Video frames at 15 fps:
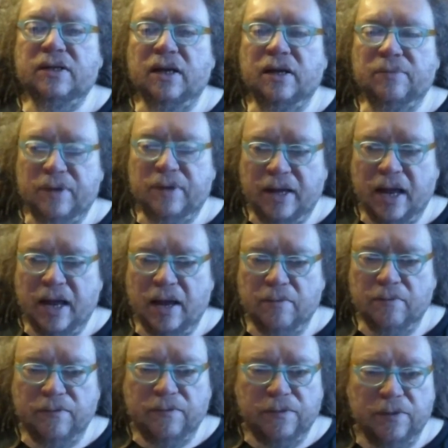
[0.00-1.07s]
It
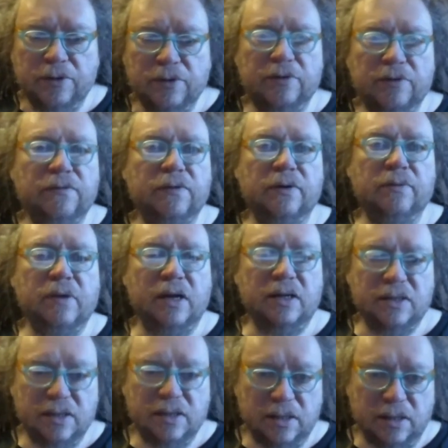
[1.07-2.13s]
became food for
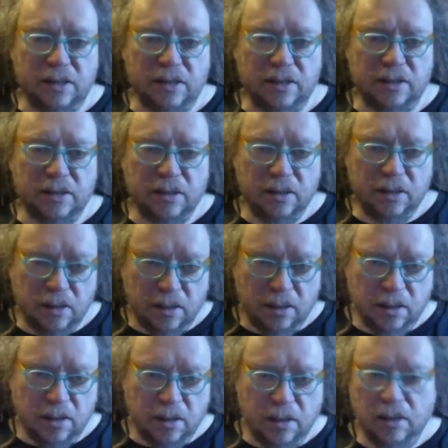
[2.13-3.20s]
monsters,
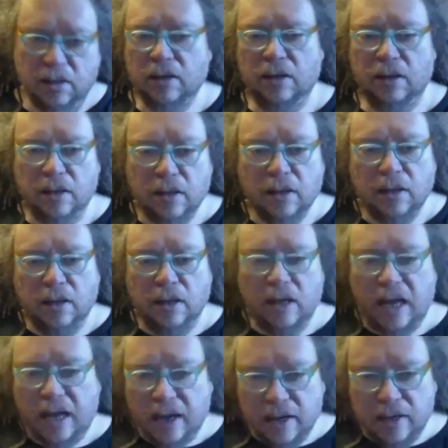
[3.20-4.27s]

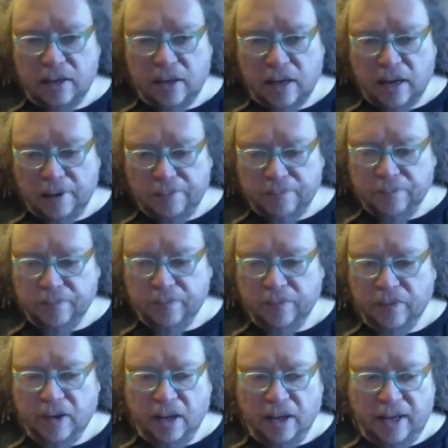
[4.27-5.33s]
and
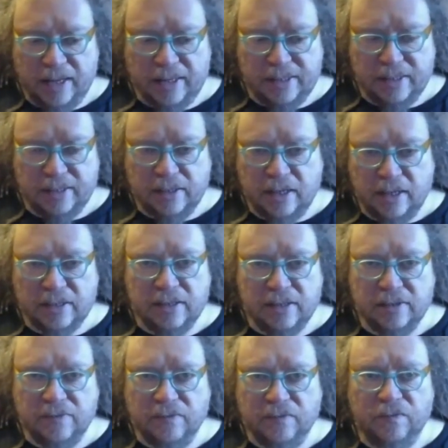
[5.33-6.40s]
it's
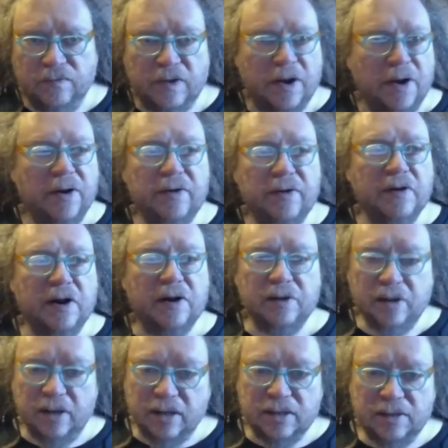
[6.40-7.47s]
very
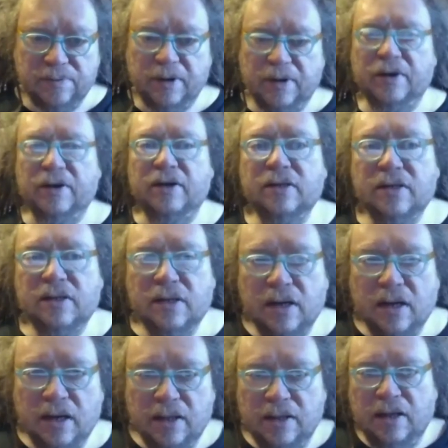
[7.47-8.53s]
rarely experienced in
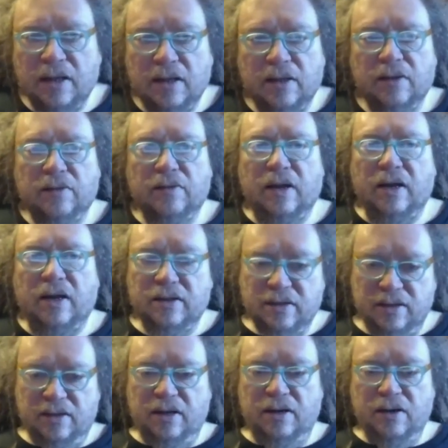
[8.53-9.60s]
anything like its
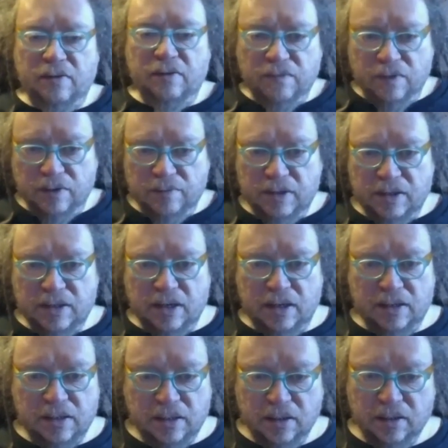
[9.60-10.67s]
intended form these days.